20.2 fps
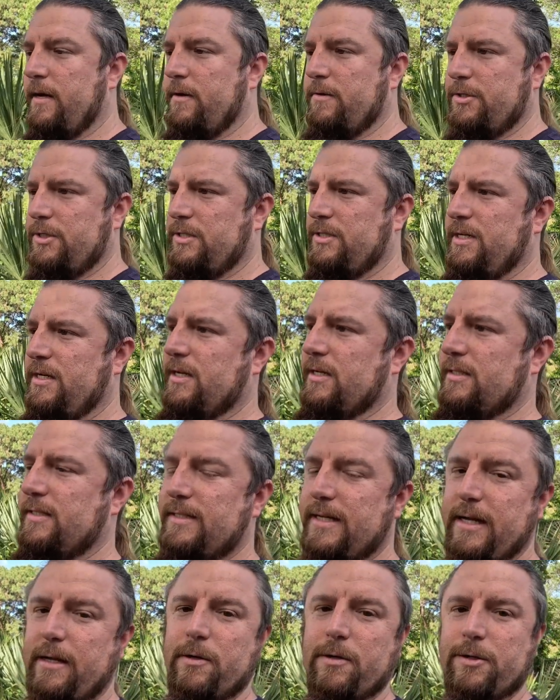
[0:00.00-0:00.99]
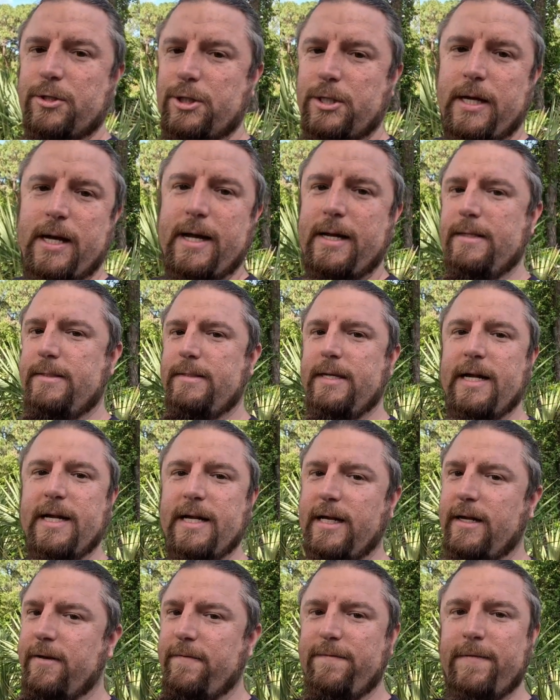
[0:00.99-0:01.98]
I was just in a single shot
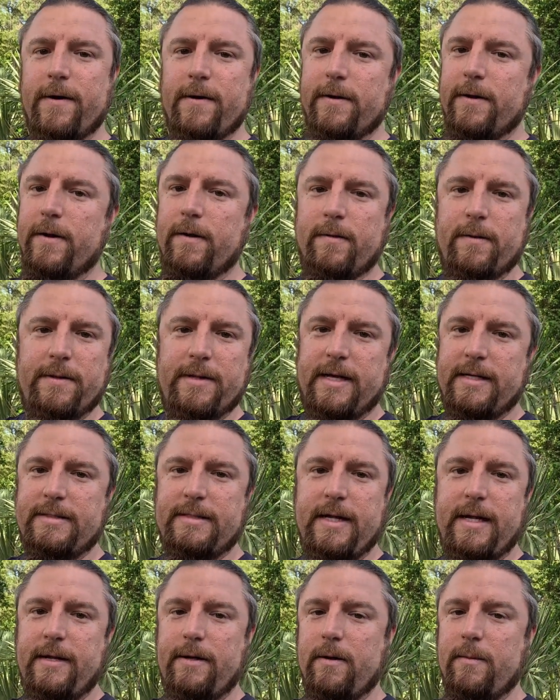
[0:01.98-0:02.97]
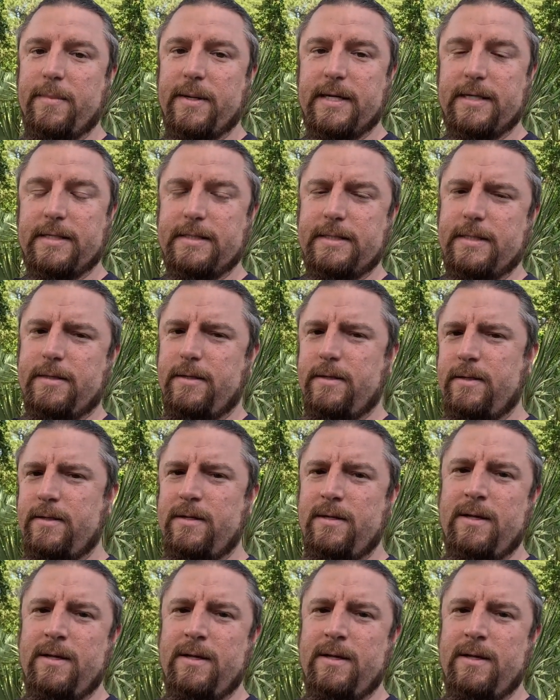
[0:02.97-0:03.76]
taking a photo and that's it, no big deal.